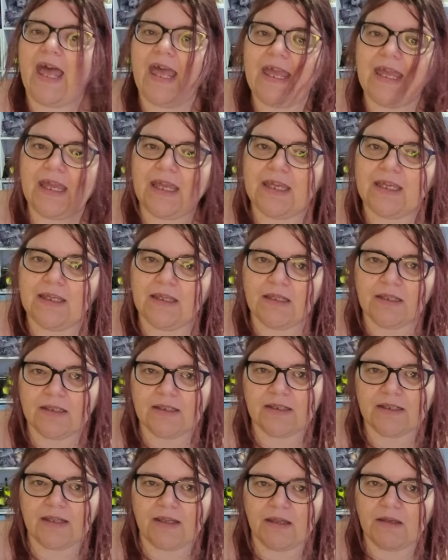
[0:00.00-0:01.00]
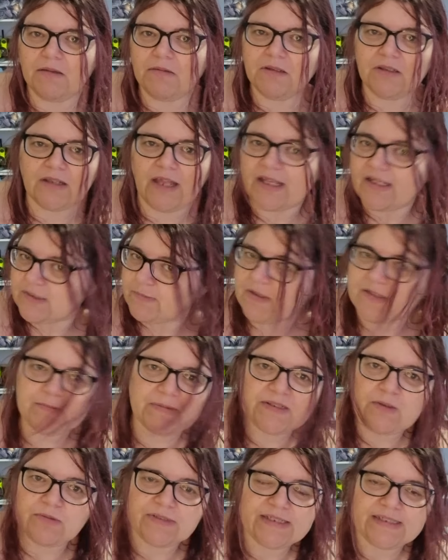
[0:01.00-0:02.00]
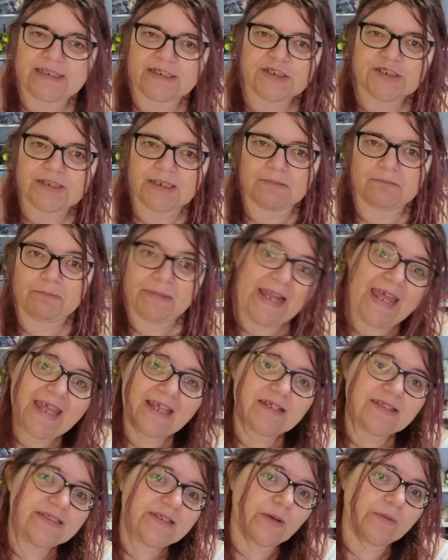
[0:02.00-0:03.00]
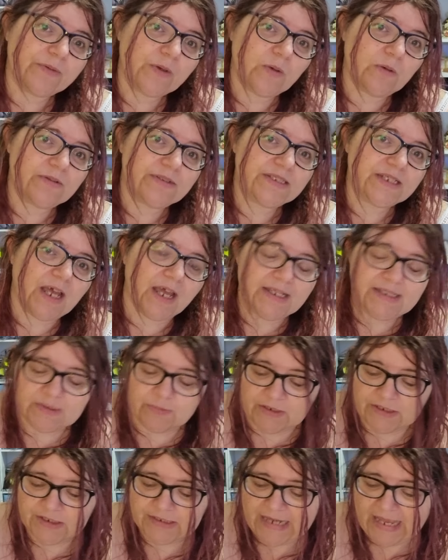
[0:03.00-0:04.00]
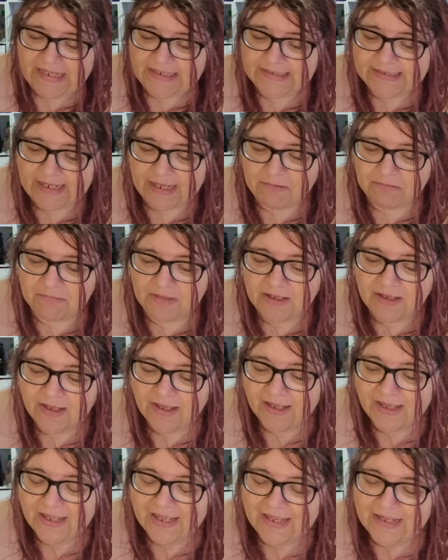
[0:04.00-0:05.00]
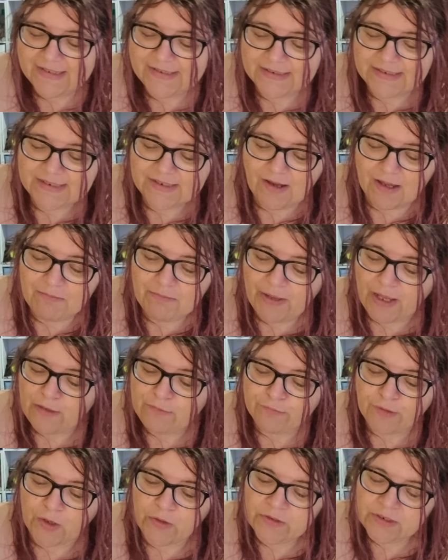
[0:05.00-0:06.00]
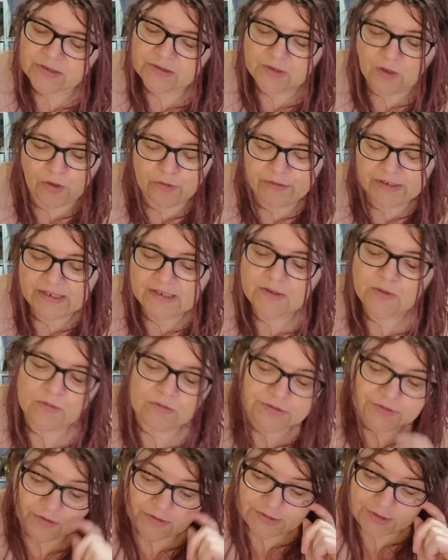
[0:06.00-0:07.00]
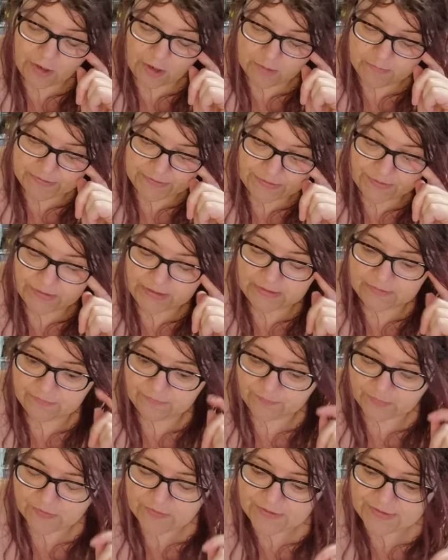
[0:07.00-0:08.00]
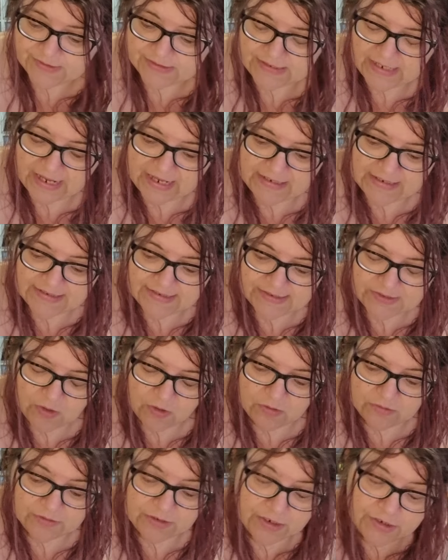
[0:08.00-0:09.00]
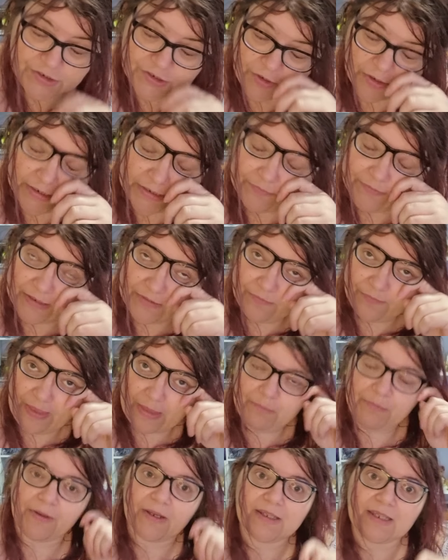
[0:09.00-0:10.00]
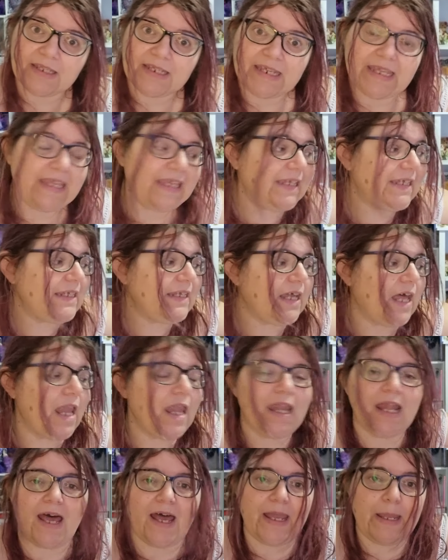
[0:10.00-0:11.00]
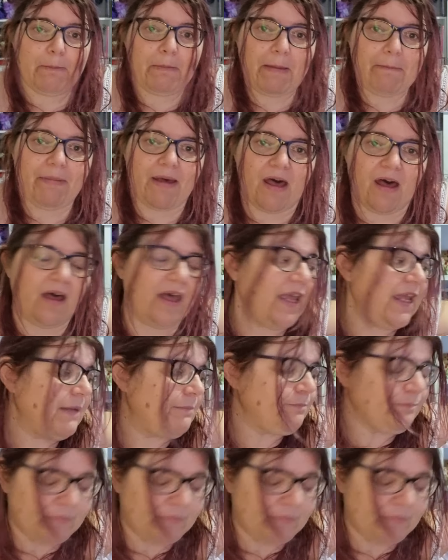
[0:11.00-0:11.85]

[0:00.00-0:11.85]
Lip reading: a... like, it's supposed to be all stitched in black, so of course I switched out some. It's a design by Rona Nori called October 31st, and it's on Jodyri Fabric Key Lime Pie.